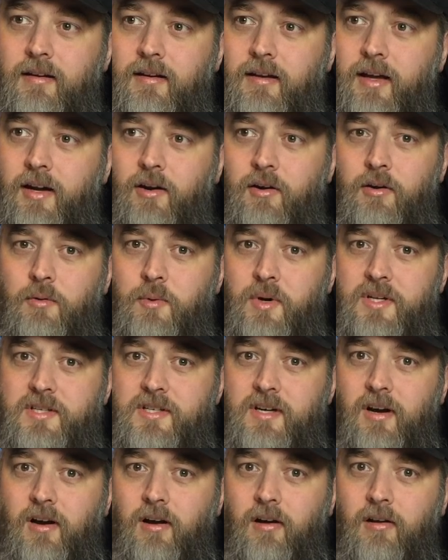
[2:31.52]
I don't know what it's
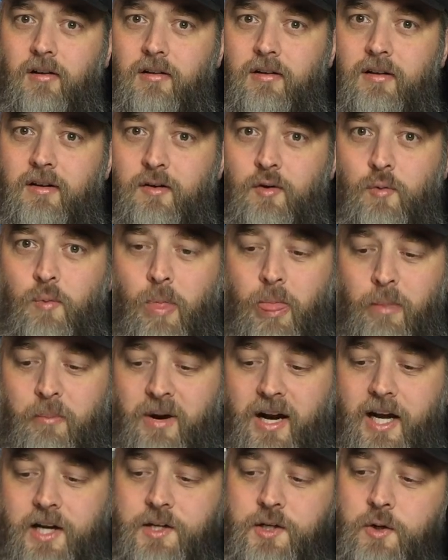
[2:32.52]
called, but
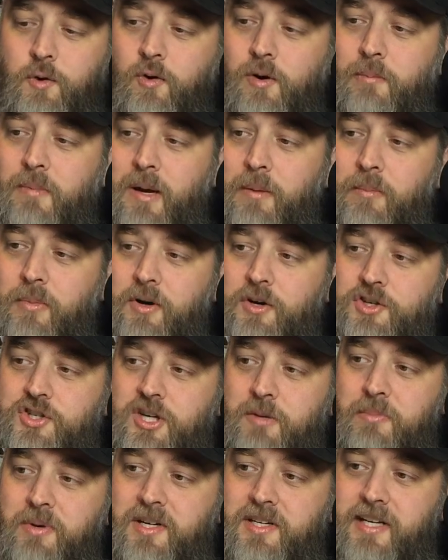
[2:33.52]
I do remember
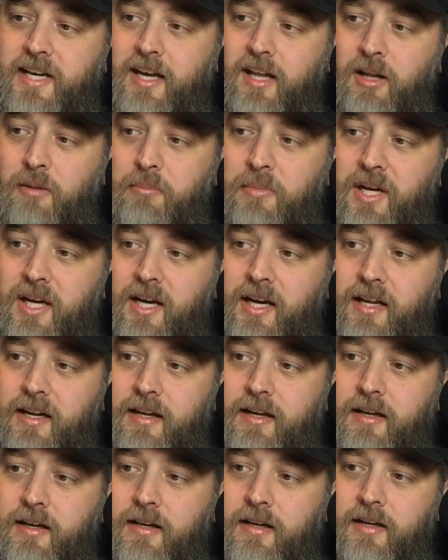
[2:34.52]
Chip and Dale being in
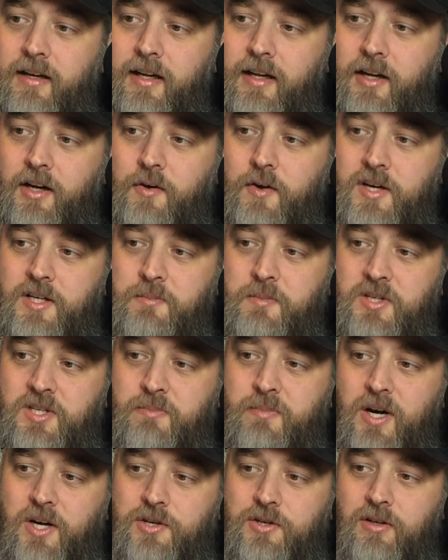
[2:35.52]
a in a Christmas
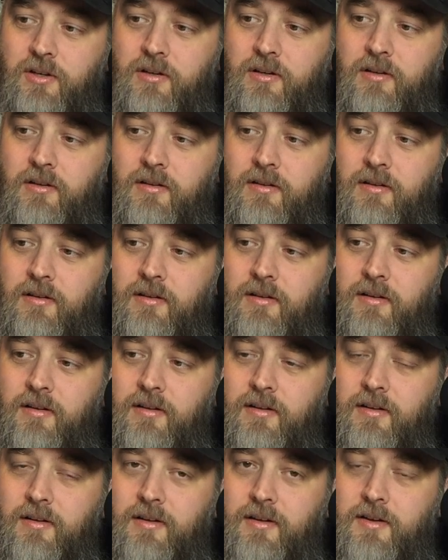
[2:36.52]
special.
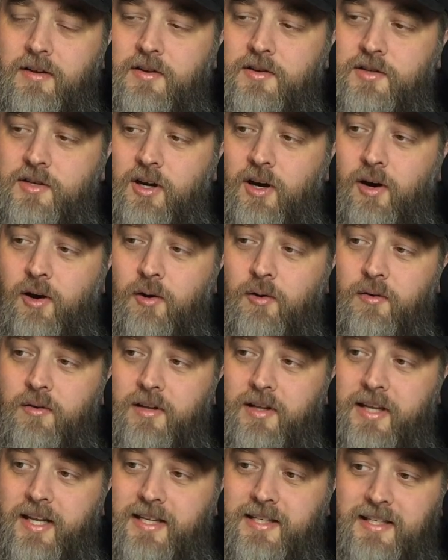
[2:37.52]
So
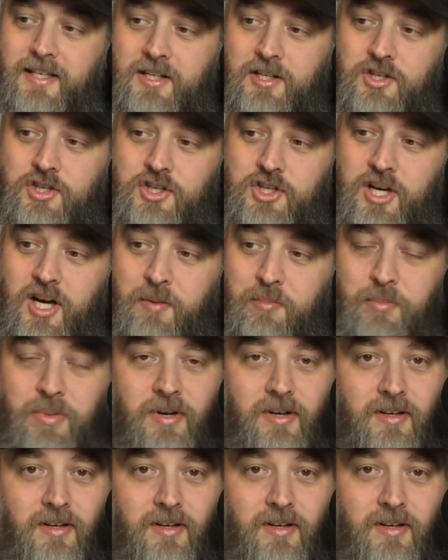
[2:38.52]
this is Chip,